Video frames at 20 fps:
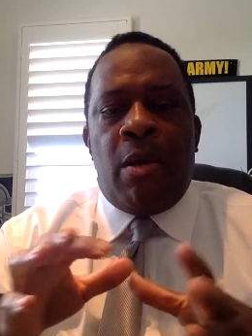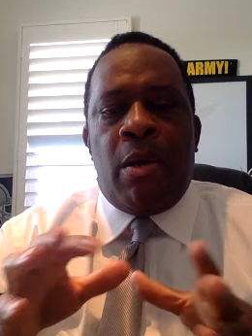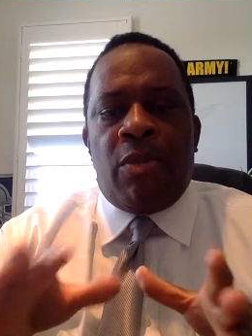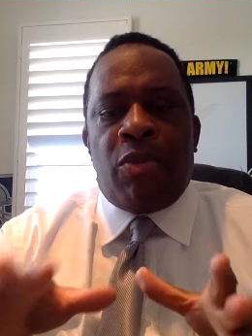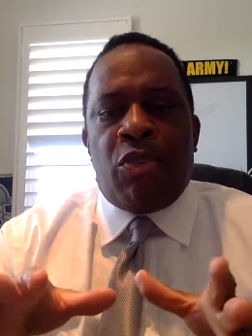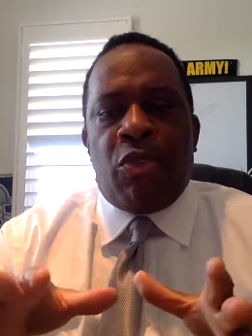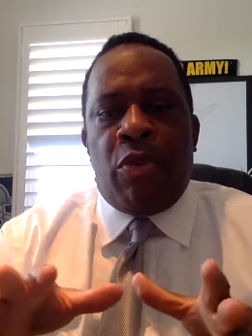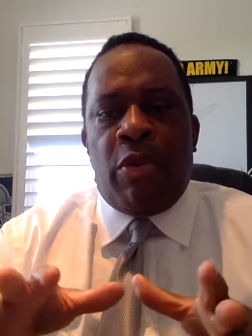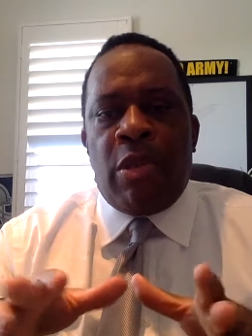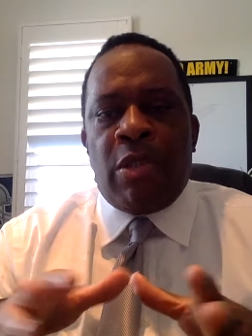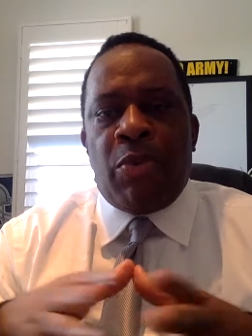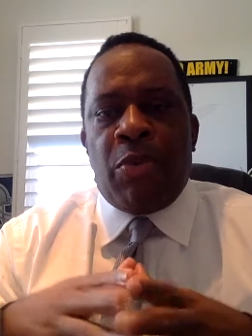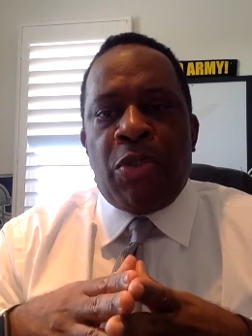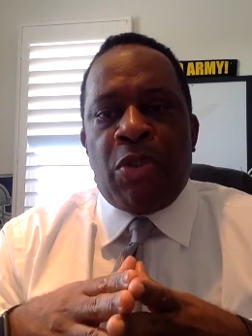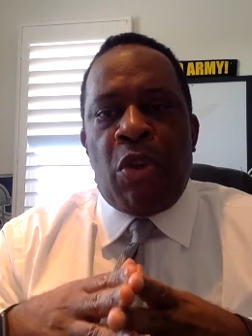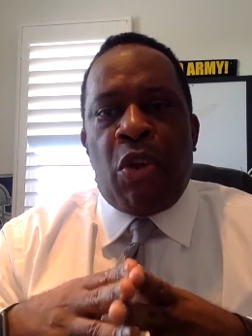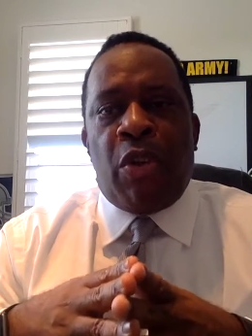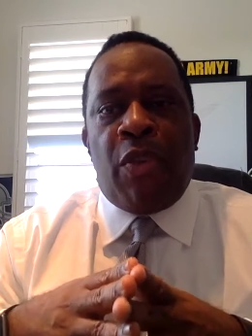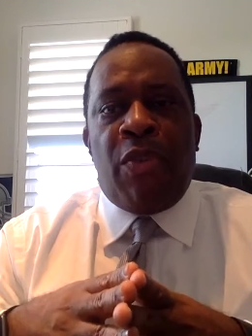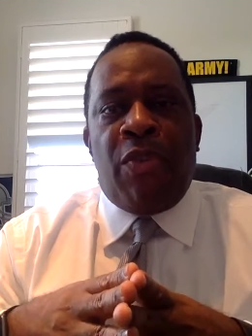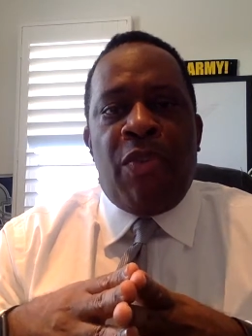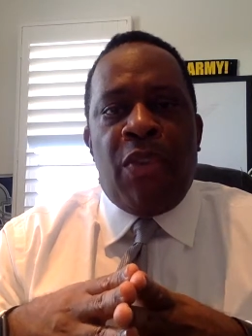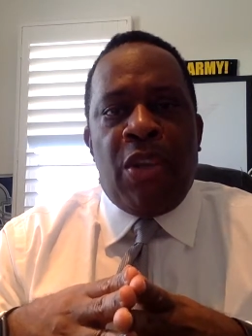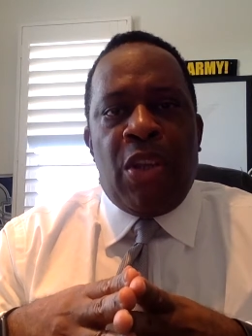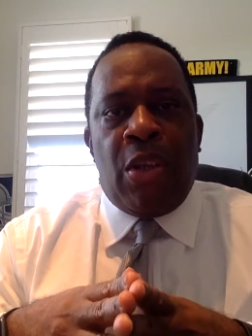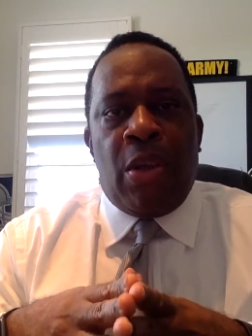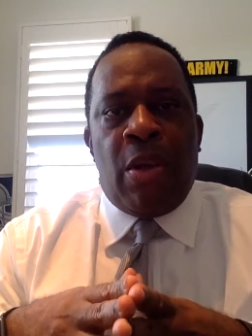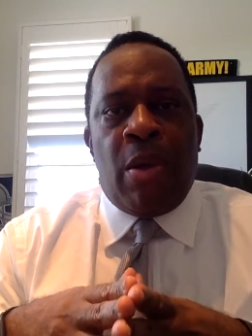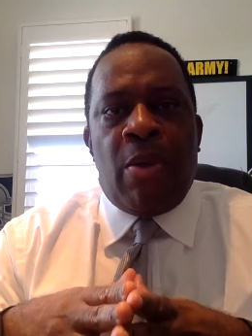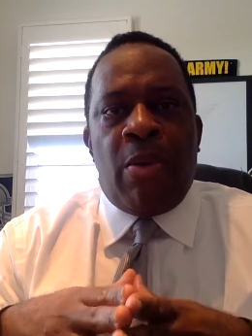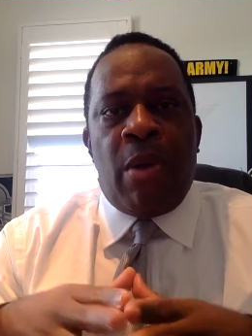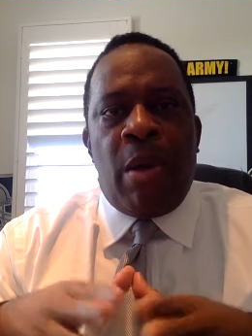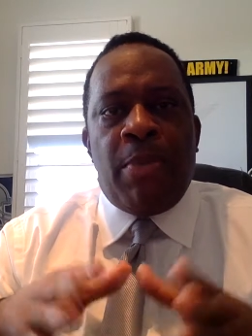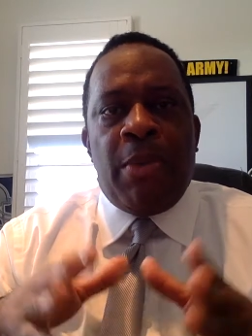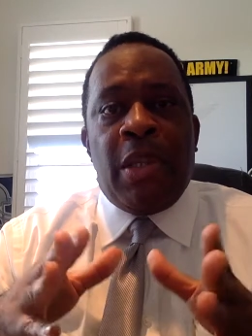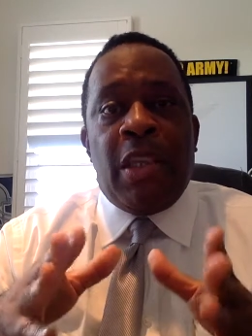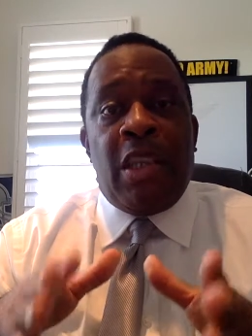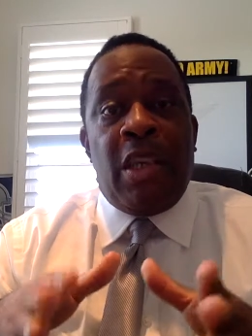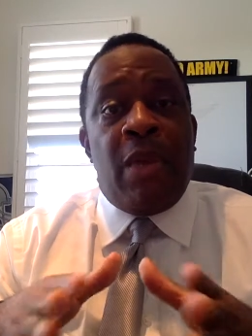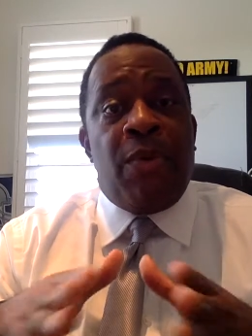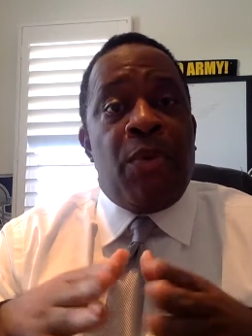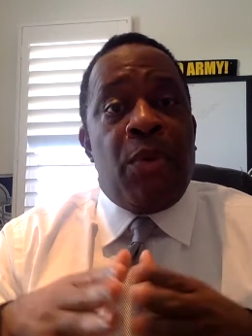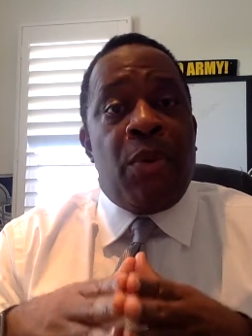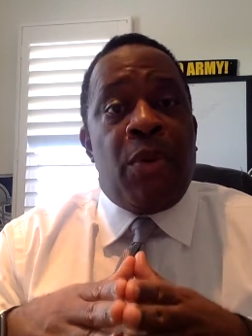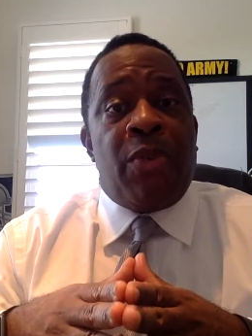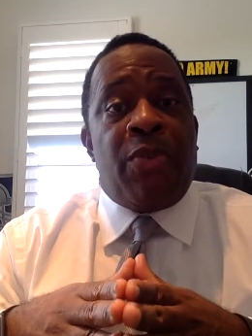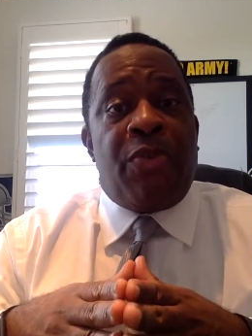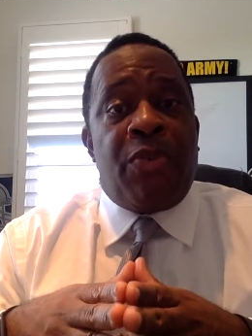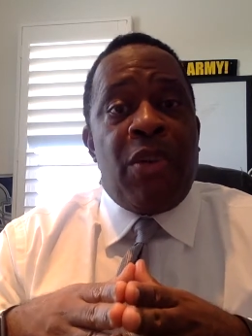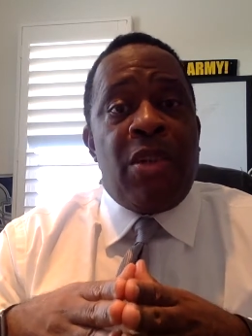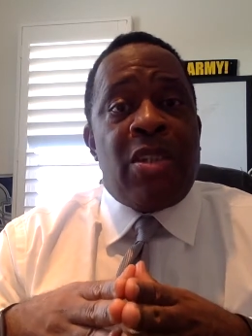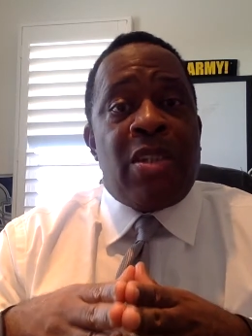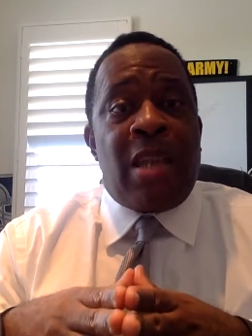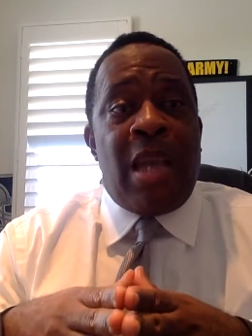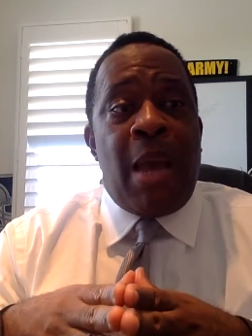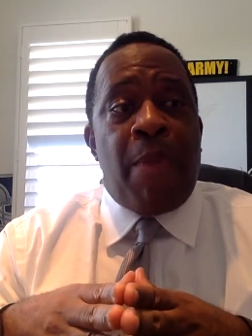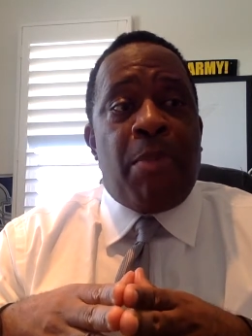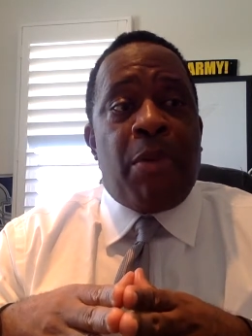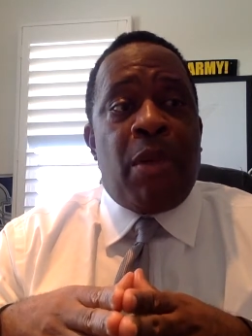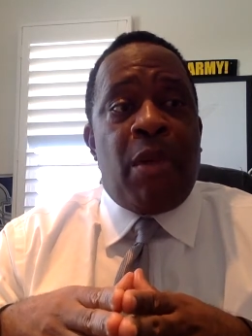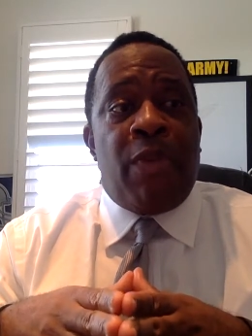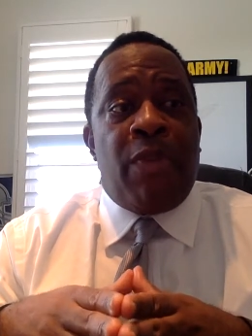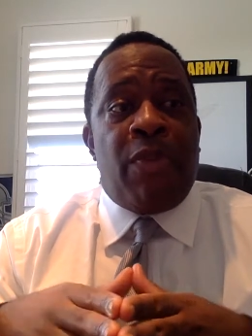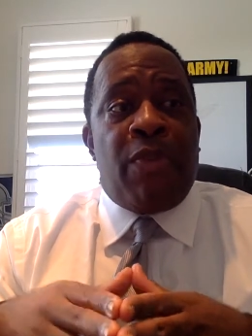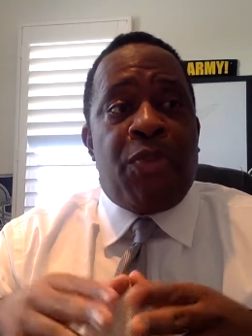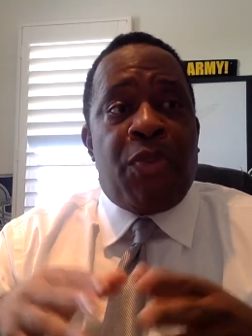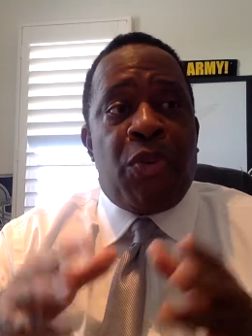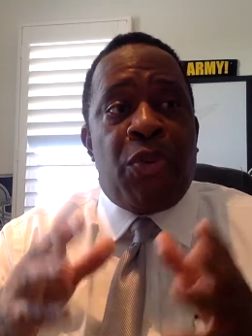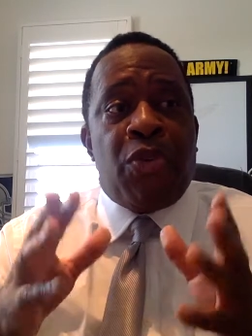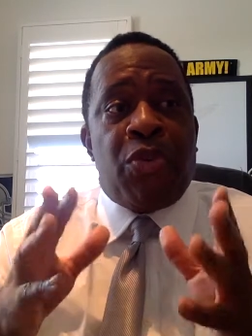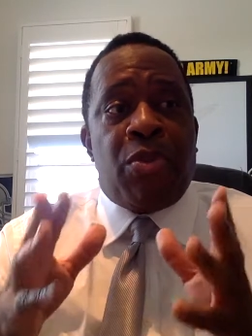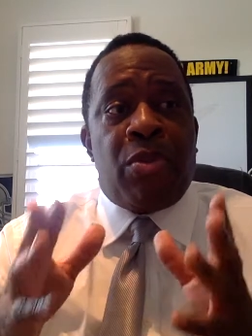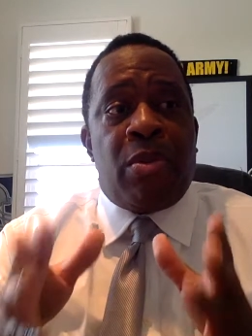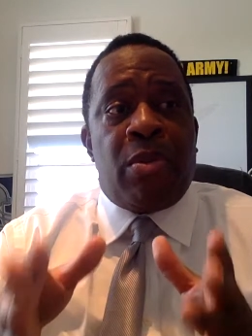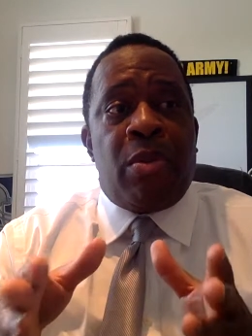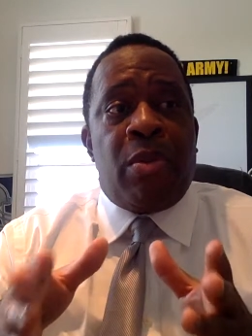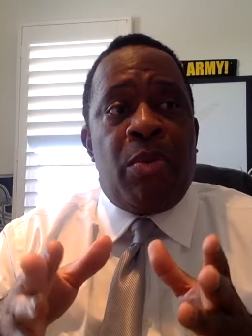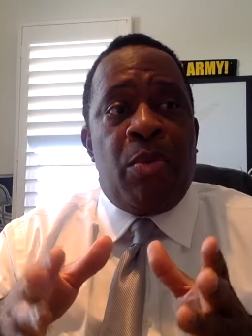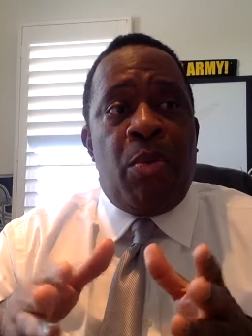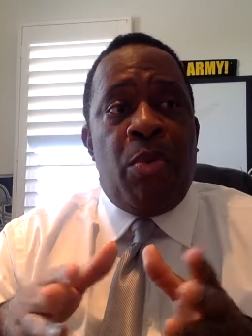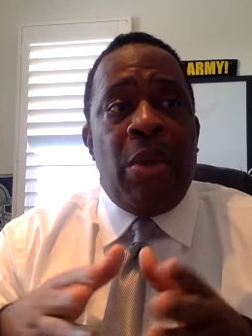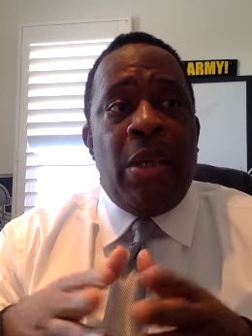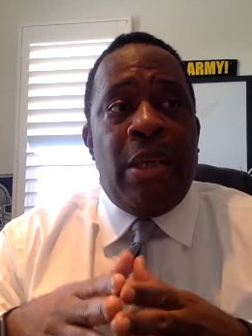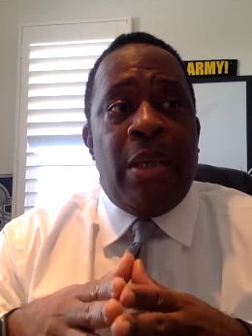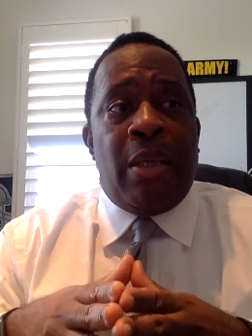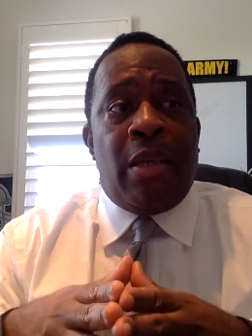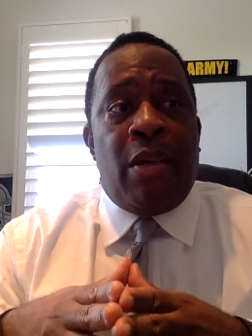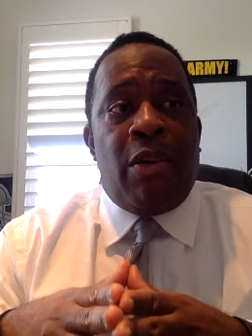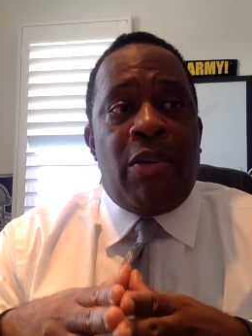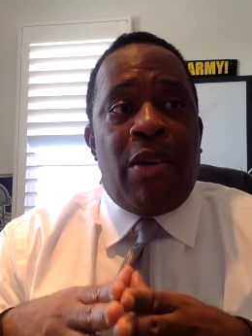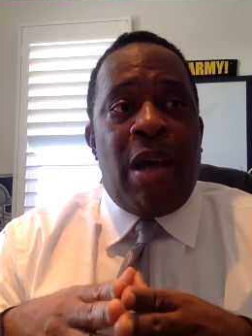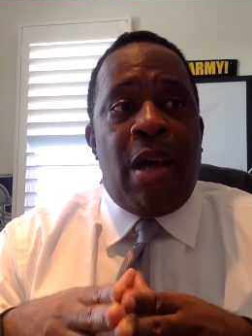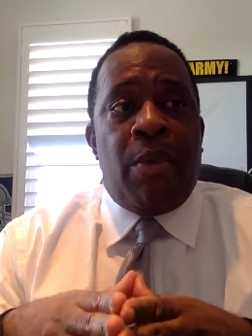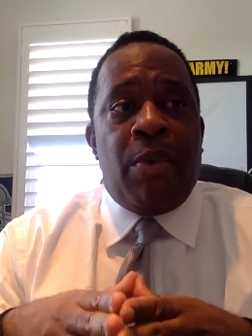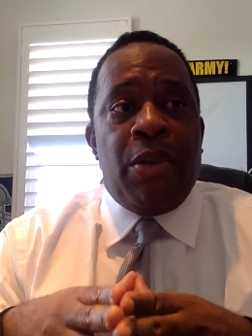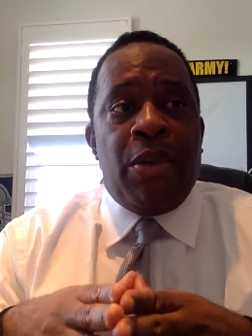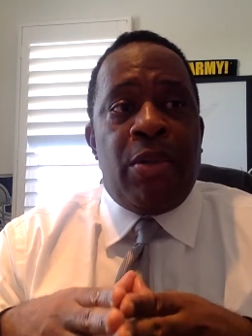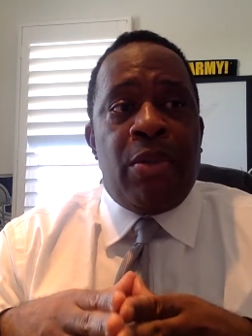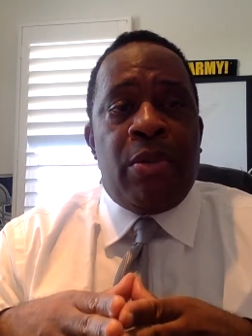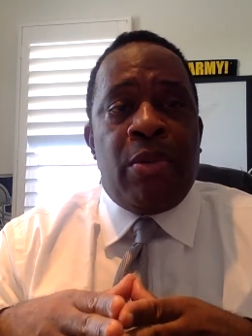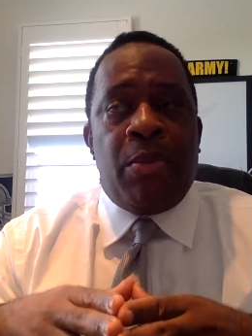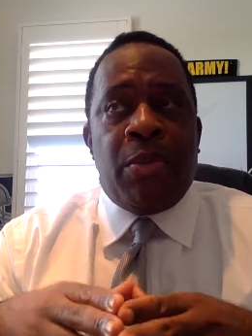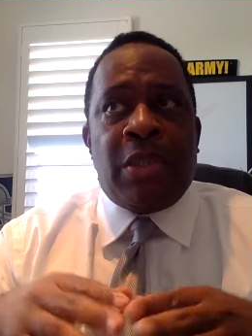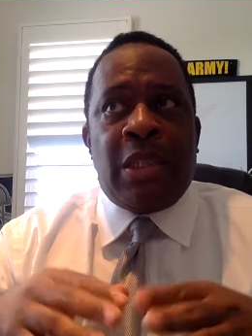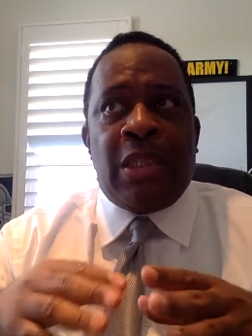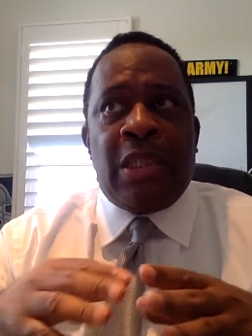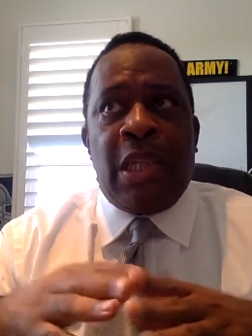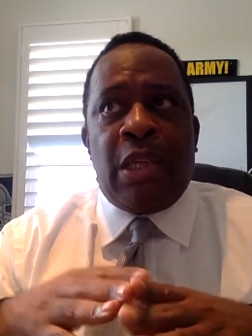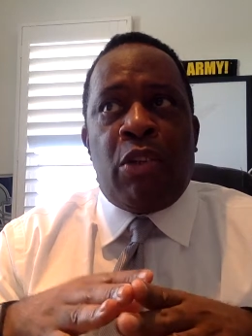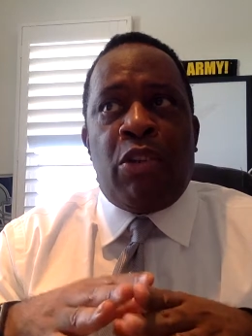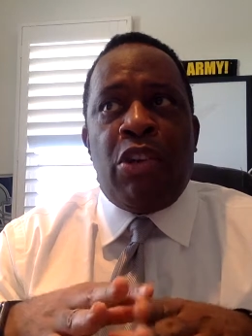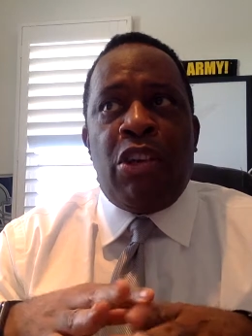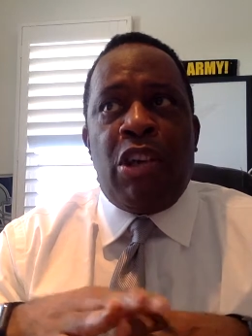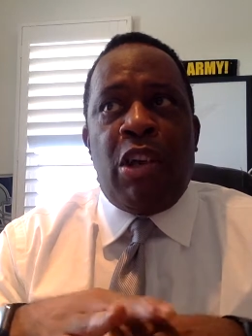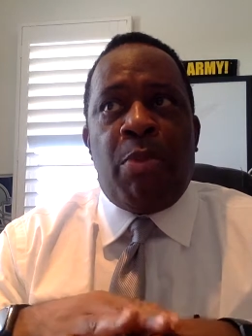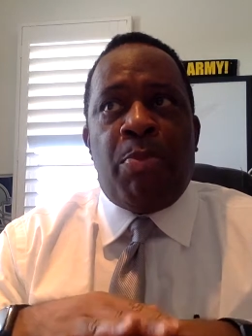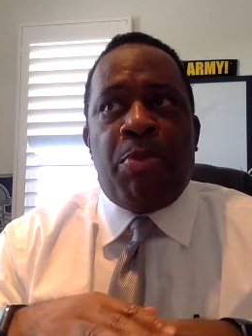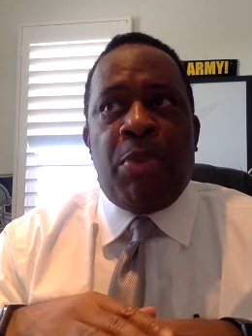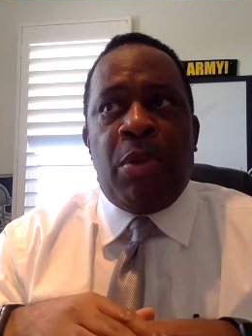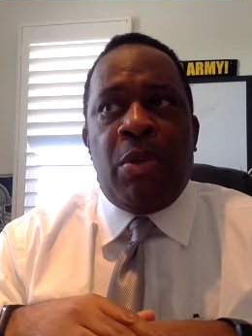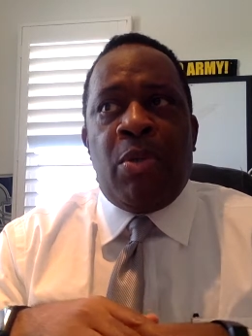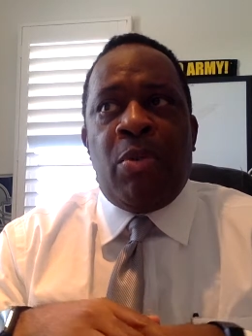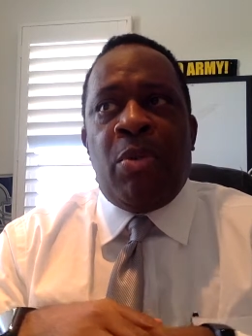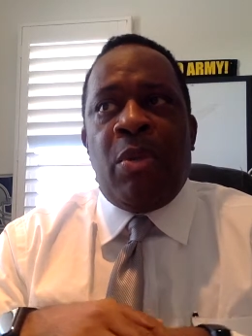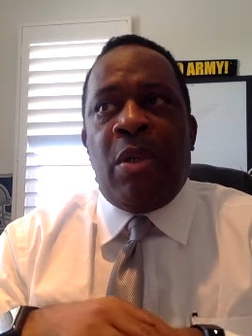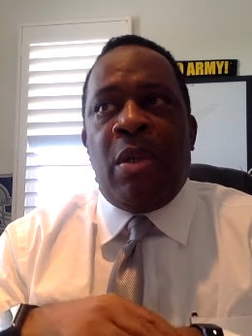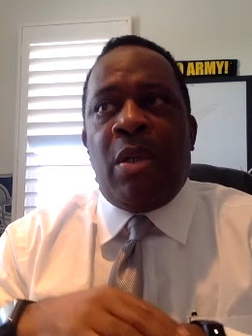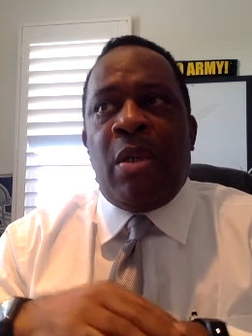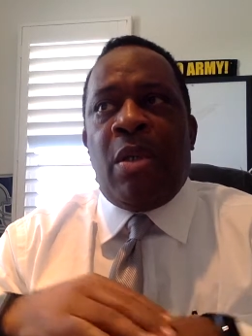So, as a result of the video, I'm going to give you a free sample of the first week on how we do it, which I think will help you